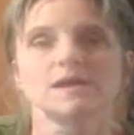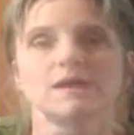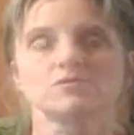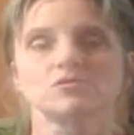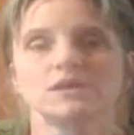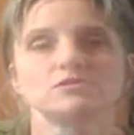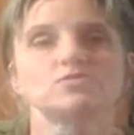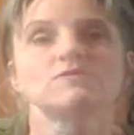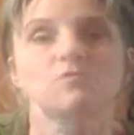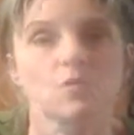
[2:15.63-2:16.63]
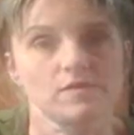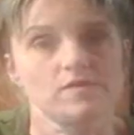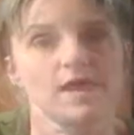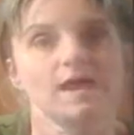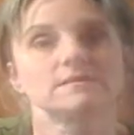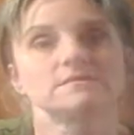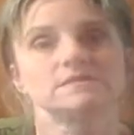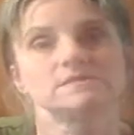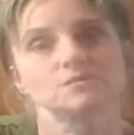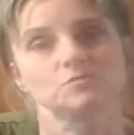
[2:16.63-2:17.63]
I was trying to avoid that
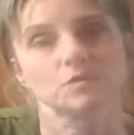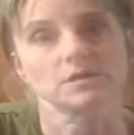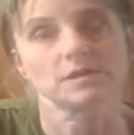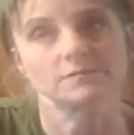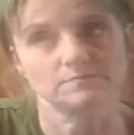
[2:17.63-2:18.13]
since it's really